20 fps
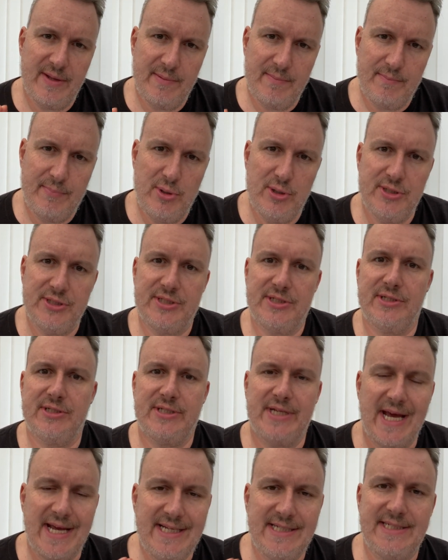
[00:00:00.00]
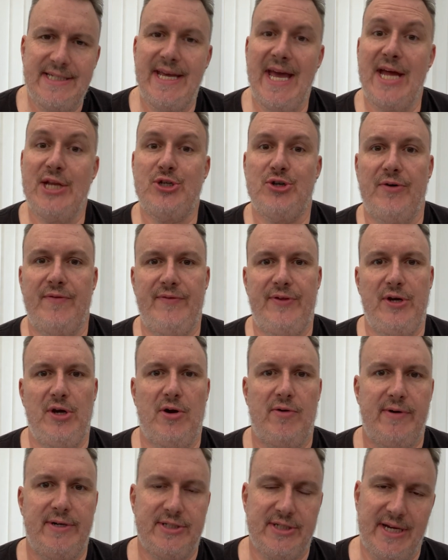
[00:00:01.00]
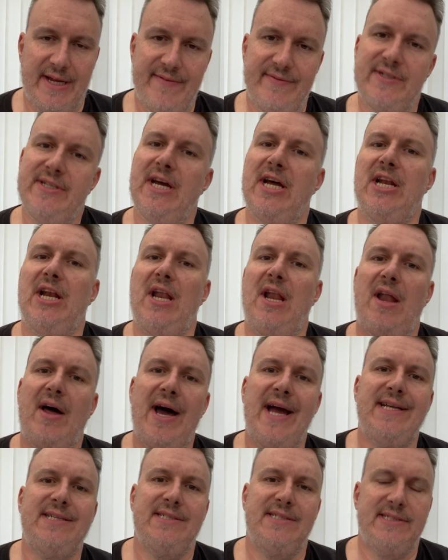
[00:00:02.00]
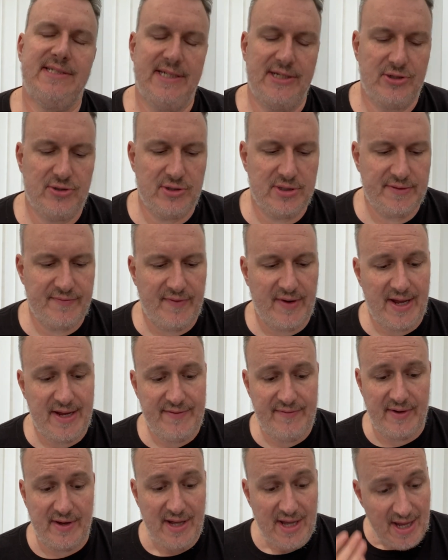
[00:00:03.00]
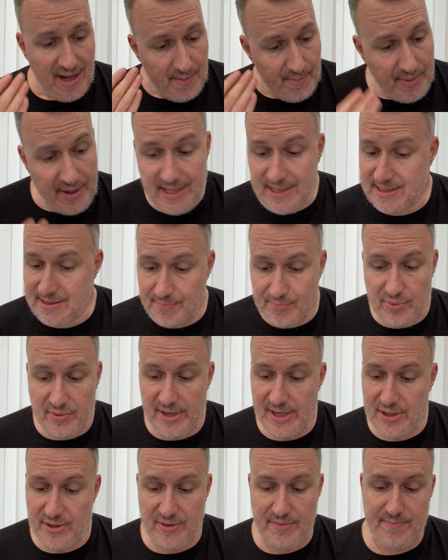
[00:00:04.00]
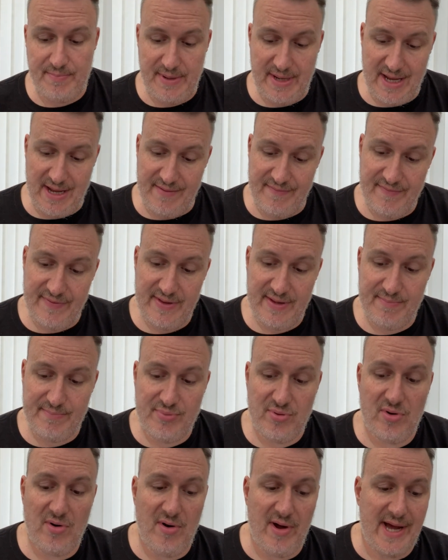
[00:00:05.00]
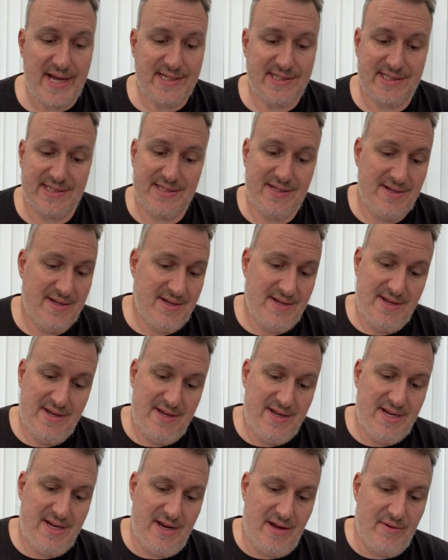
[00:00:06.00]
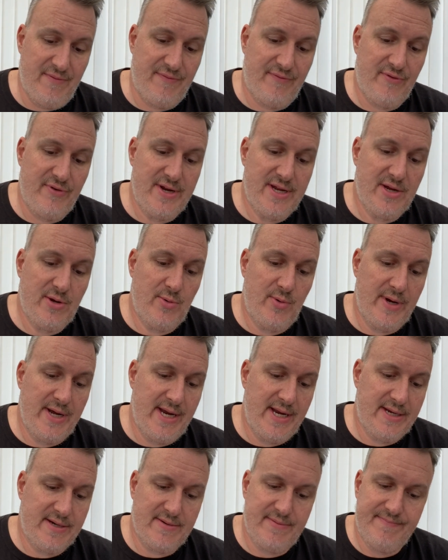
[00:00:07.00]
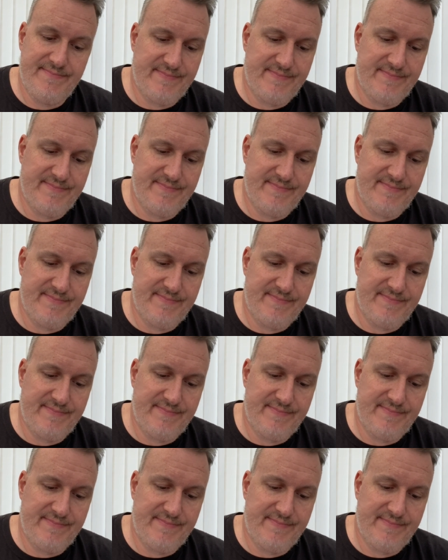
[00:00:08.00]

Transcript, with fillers: puts takes the edge off the orange and gives it a lighter citrus flavour. But it's a pretty good beer, and for the price, you know, three quid.